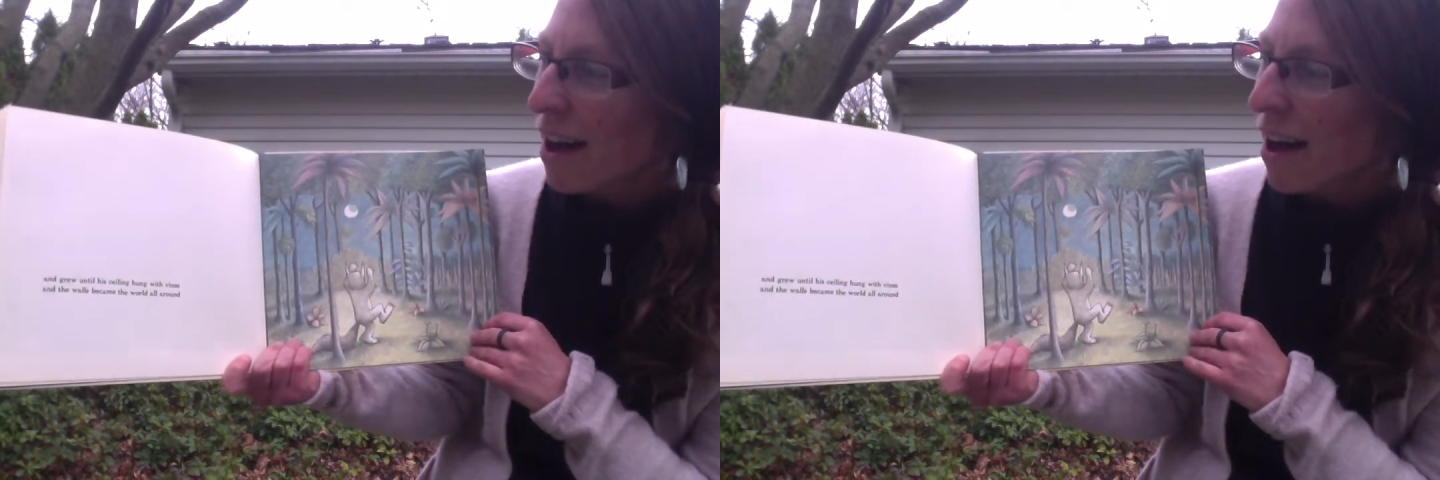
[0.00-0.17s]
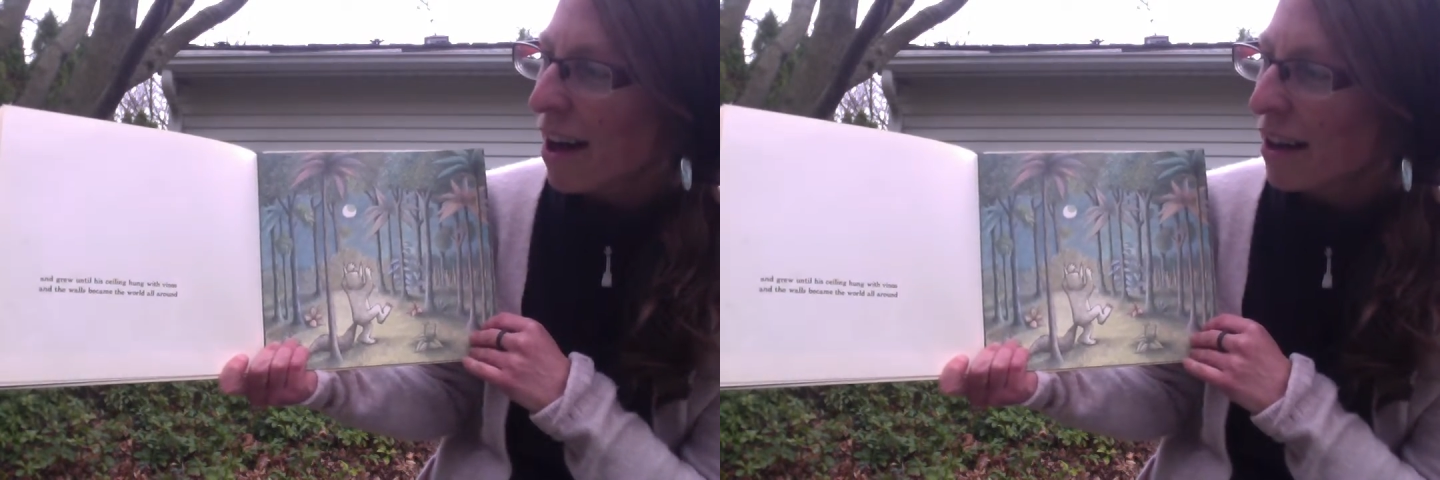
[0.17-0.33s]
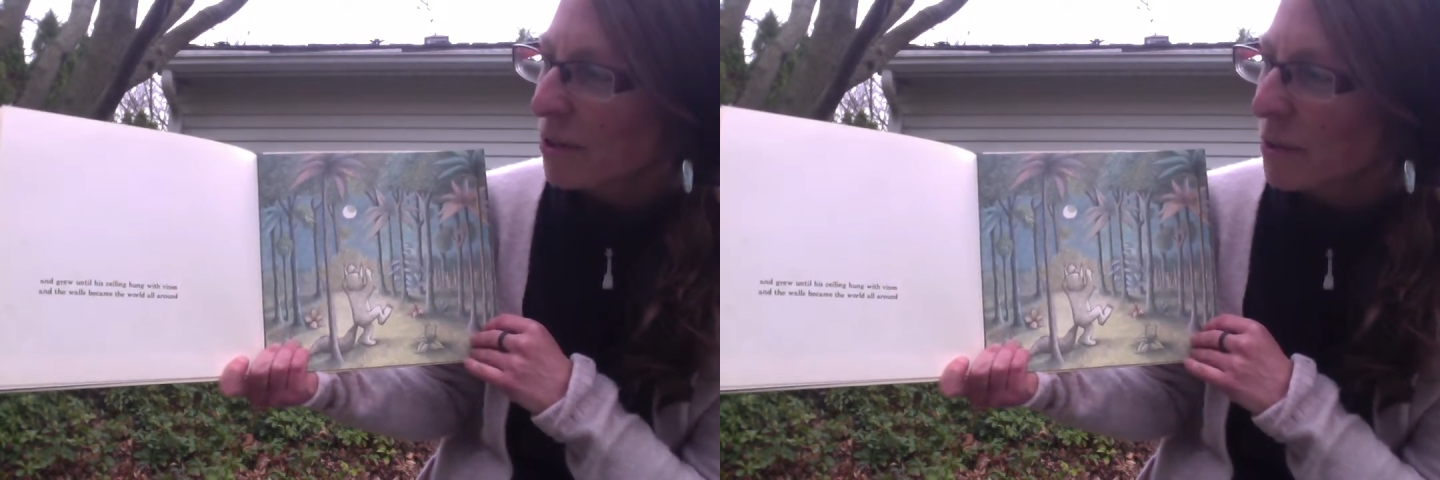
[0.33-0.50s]

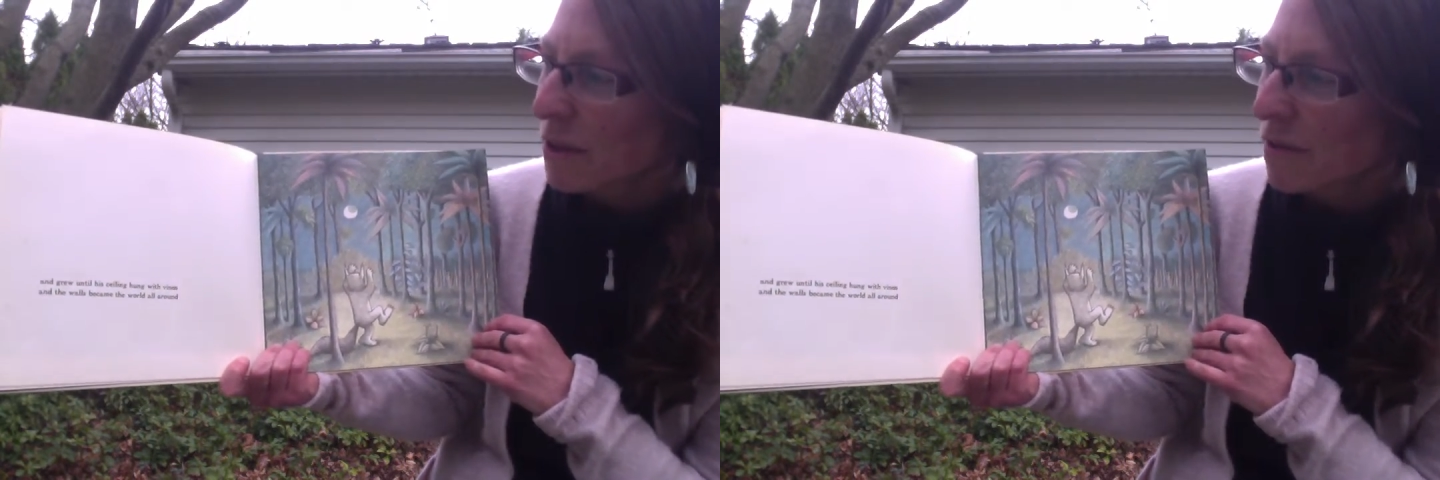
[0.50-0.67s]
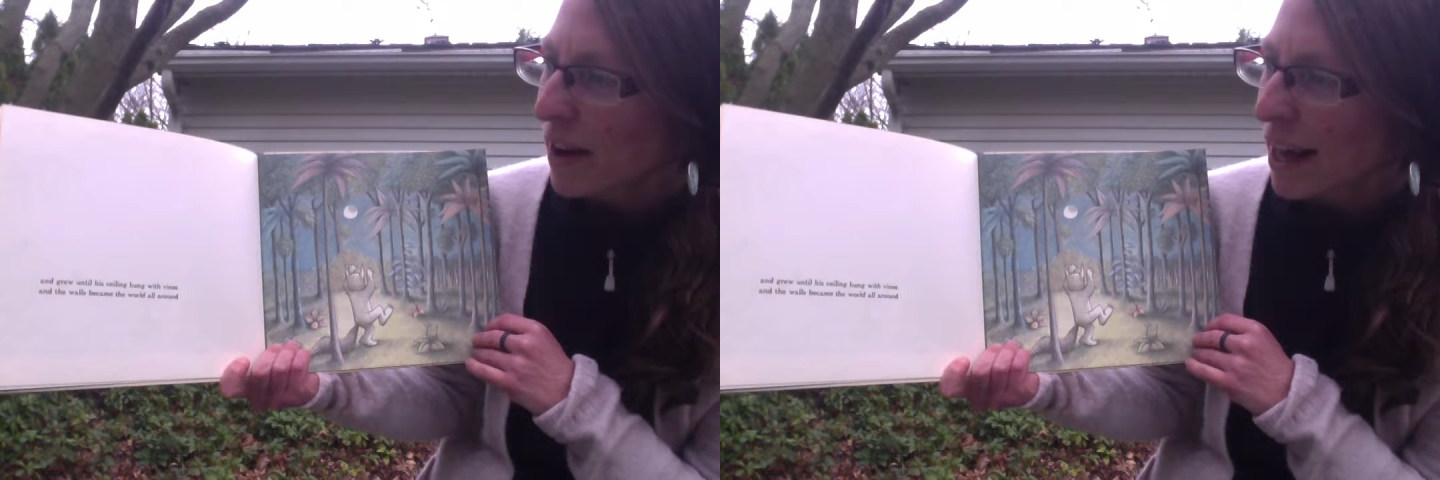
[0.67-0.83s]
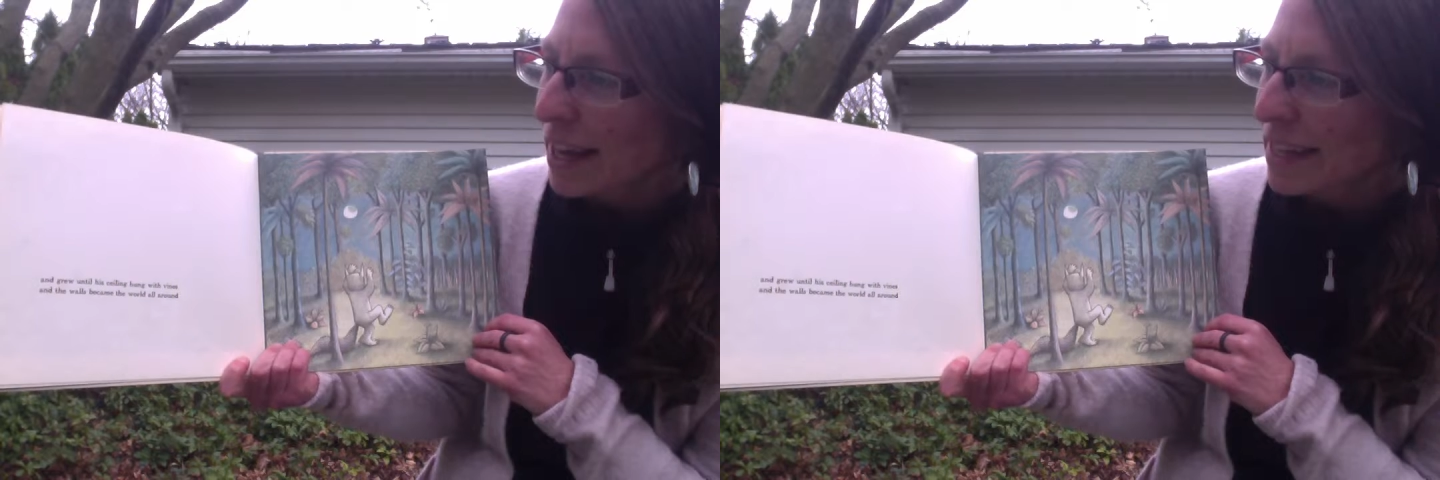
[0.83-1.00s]
hung with
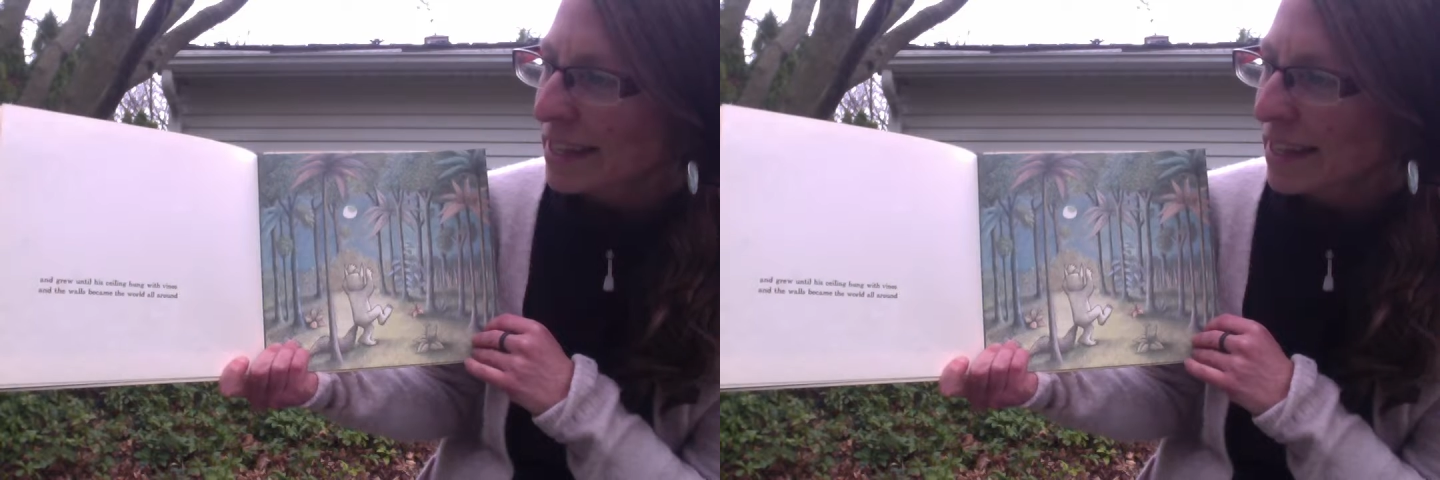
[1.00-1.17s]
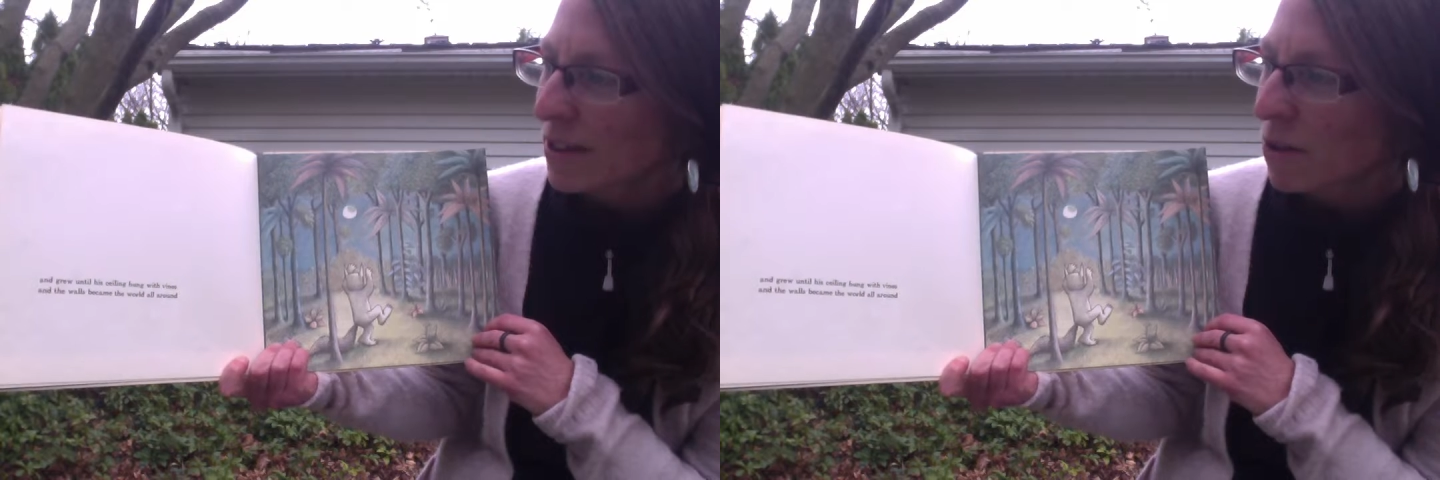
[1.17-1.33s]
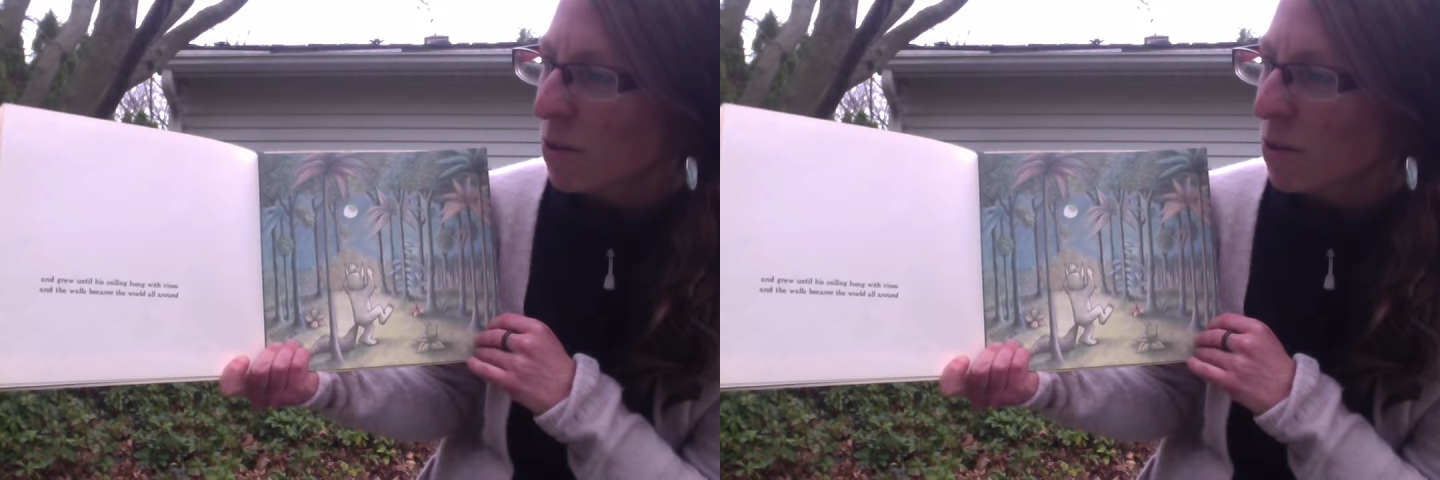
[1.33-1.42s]
vines and the